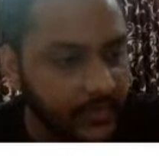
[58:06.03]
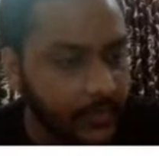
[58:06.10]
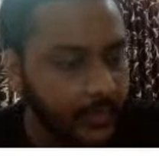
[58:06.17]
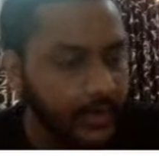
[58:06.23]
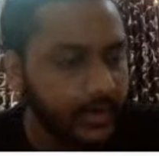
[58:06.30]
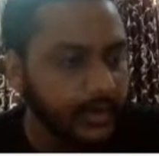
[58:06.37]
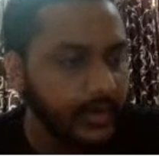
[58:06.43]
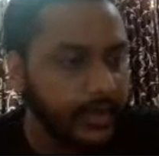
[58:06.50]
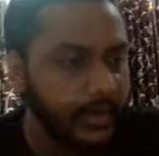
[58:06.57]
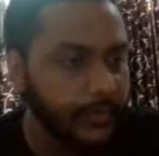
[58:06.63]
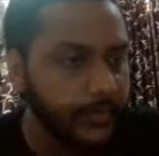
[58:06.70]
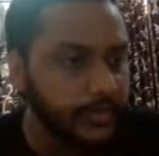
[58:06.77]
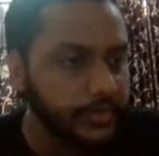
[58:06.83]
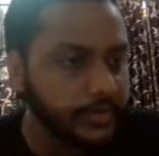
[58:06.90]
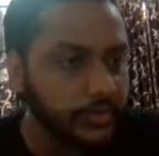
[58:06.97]
Everyone clear
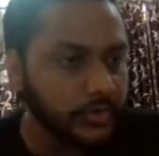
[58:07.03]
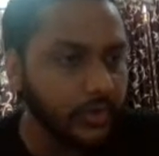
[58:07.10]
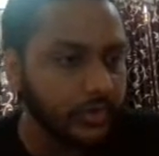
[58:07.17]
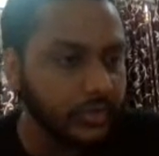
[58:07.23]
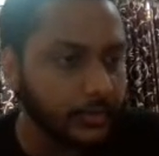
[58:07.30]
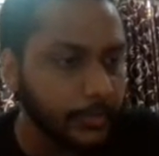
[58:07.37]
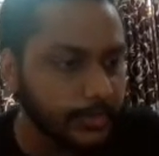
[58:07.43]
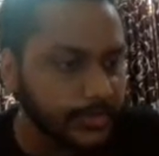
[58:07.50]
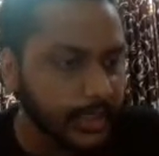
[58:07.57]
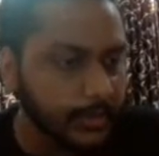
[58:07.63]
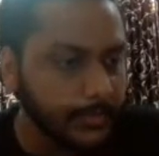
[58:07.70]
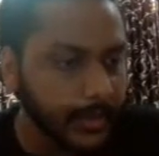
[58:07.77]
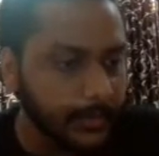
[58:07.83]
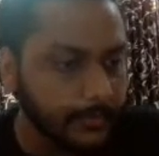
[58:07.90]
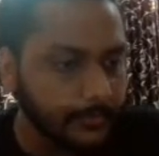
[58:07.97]
with this or not? Come on, tell
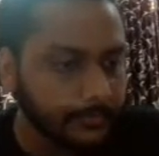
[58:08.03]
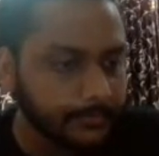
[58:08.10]
me.